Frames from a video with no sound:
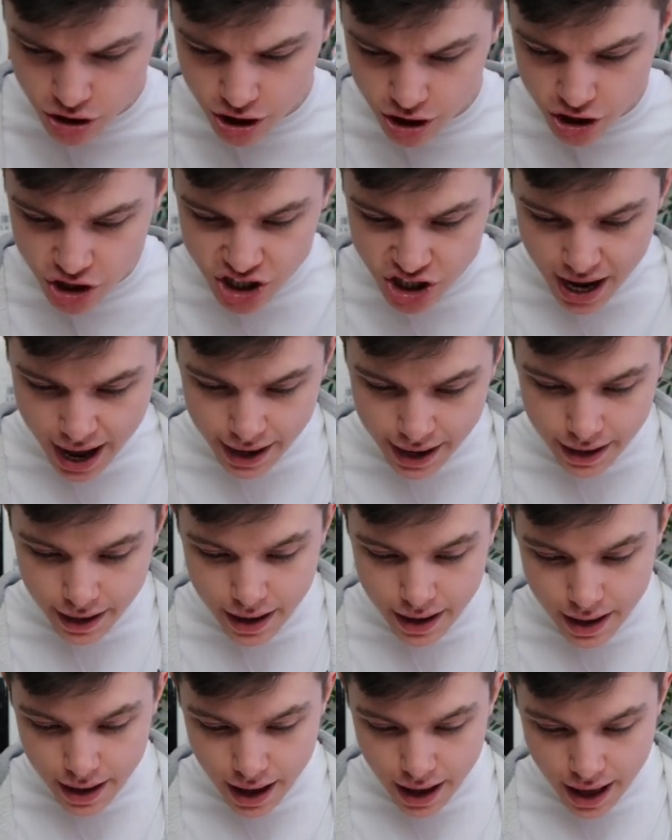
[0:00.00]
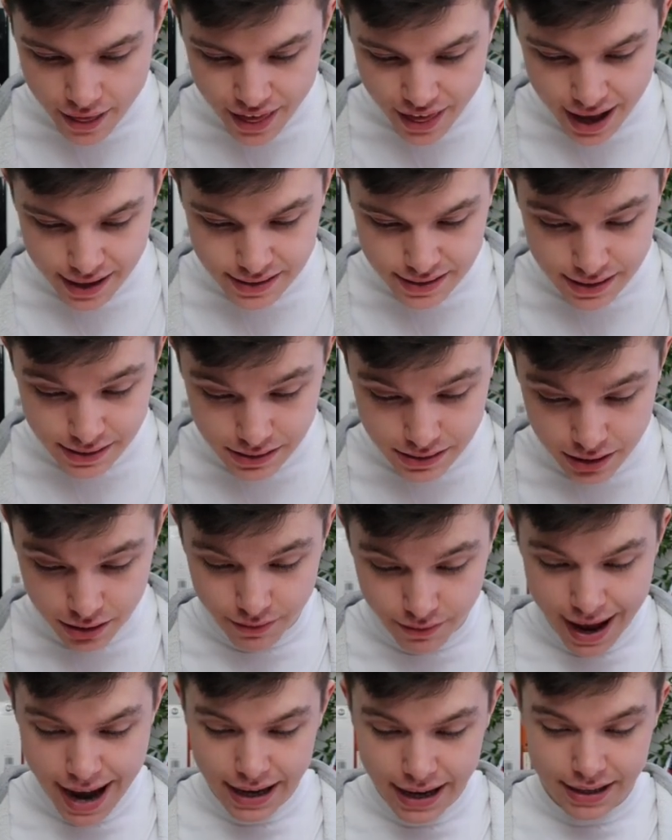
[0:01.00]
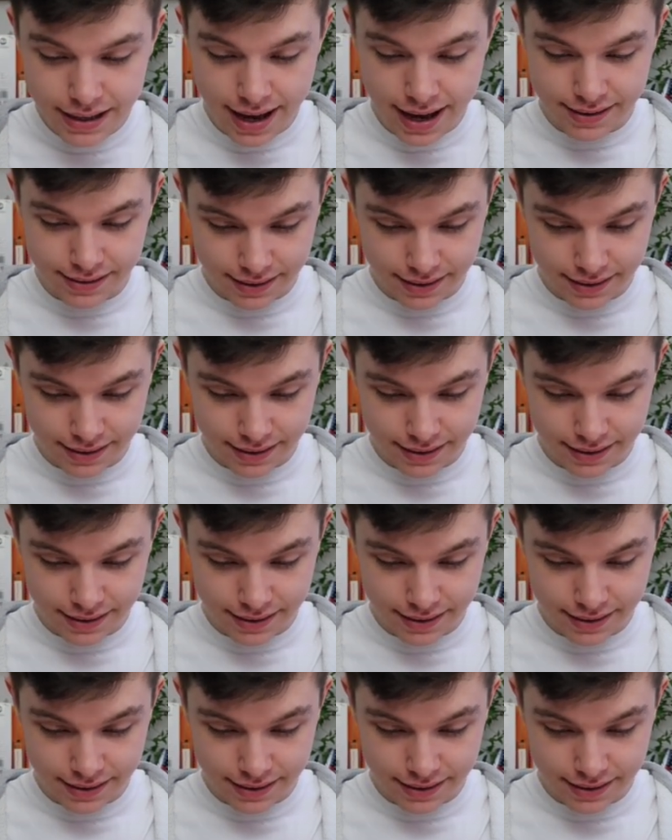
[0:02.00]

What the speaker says: going to check that is correct. Yes,